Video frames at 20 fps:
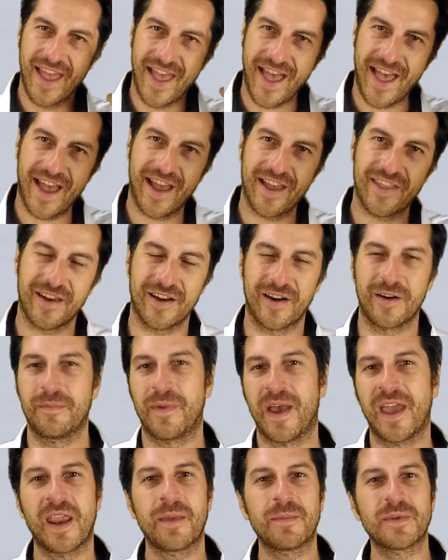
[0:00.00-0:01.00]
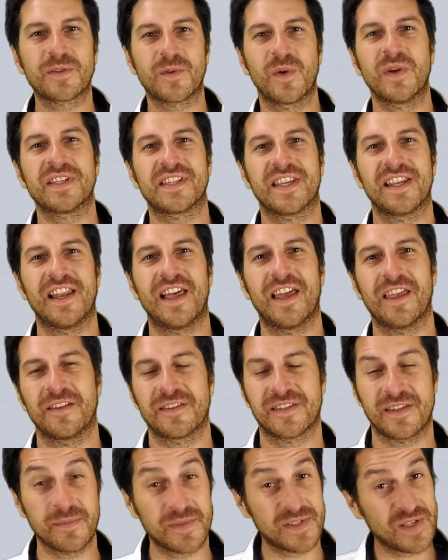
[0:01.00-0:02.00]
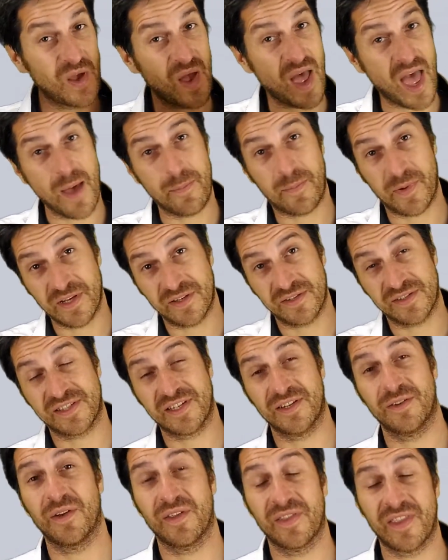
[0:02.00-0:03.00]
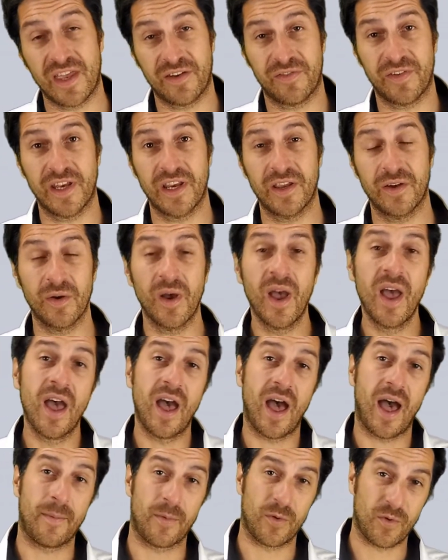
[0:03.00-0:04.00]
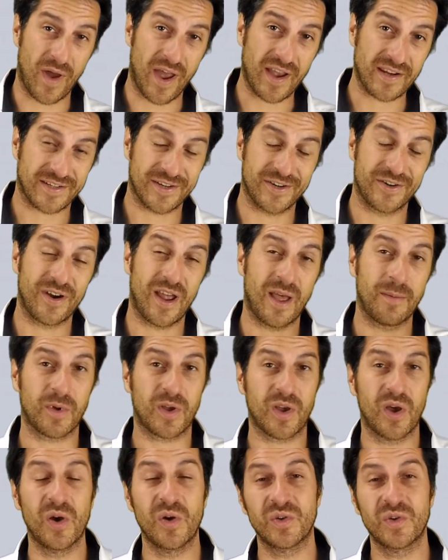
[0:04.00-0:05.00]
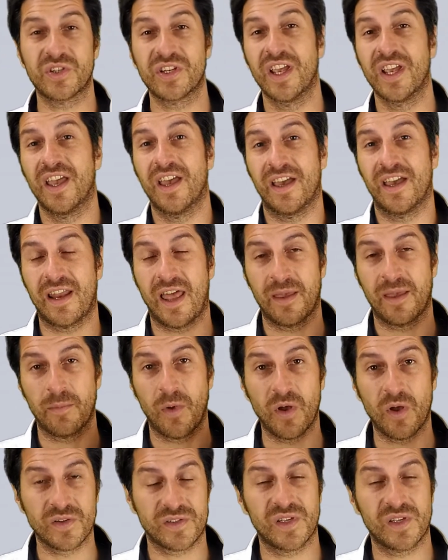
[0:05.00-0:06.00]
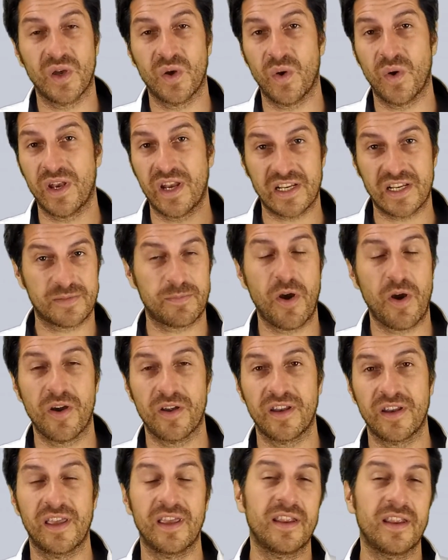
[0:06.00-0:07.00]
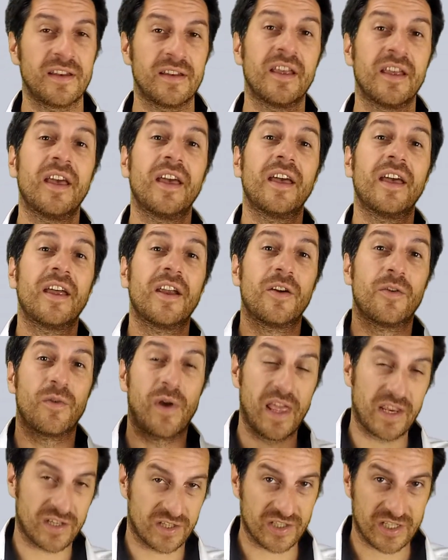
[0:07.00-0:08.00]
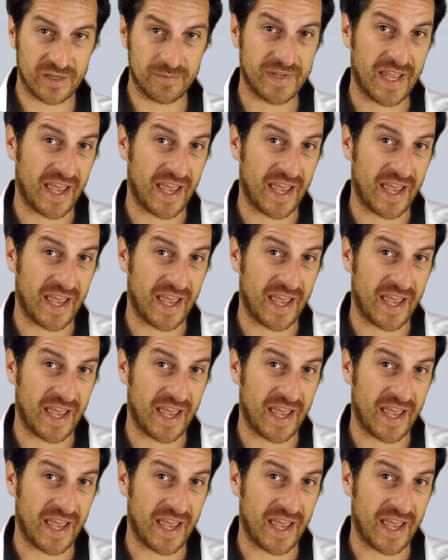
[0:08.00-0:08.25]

Hi there, my name is Quentin Lyons. I'm so happy to see you in that video. I'm a writer, I'm a coach, and I'm also an expert in relationship